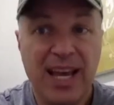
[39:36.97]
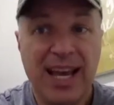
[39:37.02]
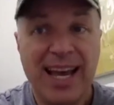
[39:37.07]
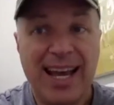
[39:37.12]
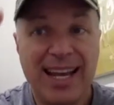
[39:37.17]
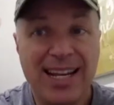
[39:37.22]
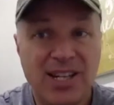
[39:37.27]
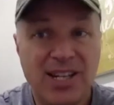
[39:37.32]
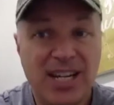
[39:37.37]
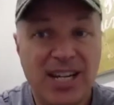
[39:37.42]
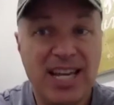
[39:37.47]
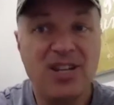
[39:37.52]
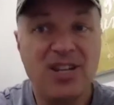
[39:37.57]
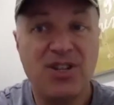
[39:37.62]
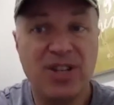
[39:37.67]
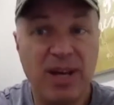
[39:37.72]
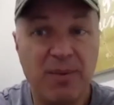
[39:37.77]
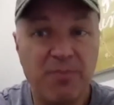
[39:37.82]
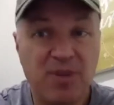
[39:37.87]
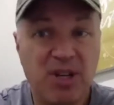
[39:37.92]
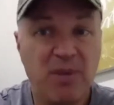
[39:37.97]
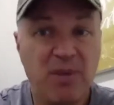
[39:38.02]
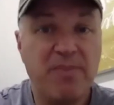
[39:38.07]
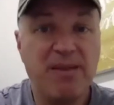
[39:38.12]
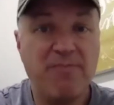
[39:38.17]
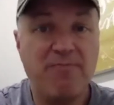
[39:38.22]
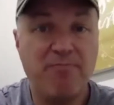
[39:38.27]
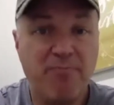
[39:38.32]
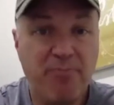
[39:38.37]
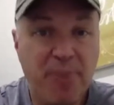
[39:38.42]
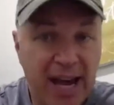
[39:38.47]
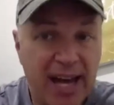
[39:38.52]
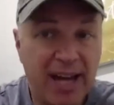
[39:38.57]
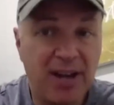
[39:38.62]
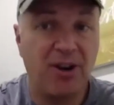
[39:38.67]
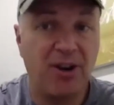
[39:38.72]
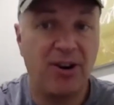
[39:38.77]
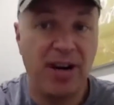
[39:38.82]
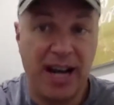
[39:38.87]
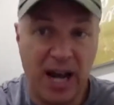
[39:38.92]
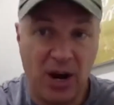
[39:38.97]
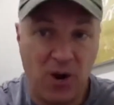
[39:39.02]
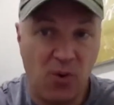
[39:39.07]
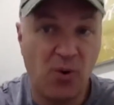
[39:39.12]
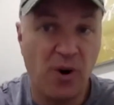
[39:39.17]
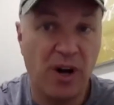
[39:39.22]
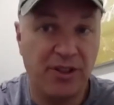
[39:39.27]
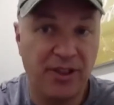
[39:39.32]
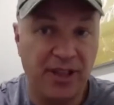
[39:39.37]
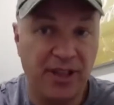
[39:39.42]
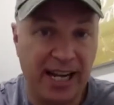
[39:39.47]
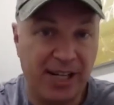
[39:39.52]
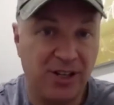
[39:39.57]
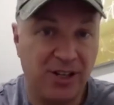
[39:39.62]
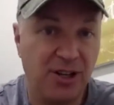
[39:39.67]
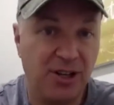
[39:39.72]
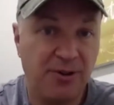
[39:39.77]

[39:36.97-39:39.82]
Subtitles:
and teach them to be better at what they do.